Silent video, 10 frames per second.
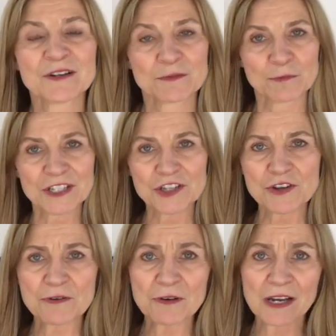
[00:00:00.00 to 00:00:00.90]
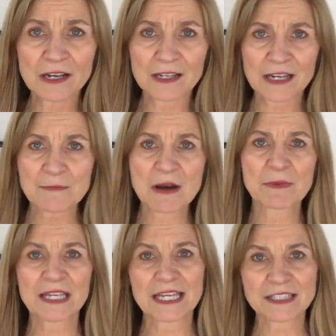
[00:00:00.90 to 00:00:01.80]
When you come up
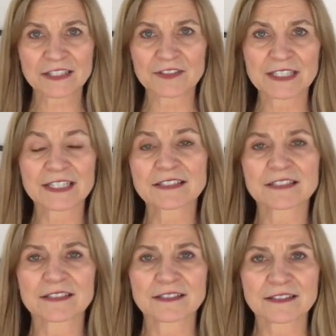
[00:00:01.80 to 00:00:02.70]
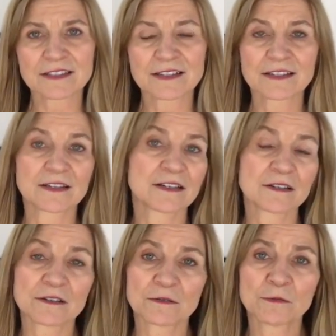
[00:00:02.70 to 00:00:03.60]
against resistance,
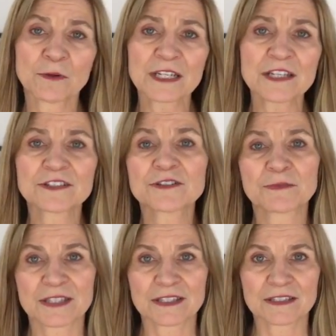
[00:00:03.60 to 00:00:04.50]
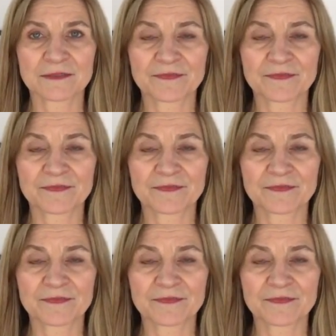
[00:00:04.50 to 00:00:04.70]
what do you do with it?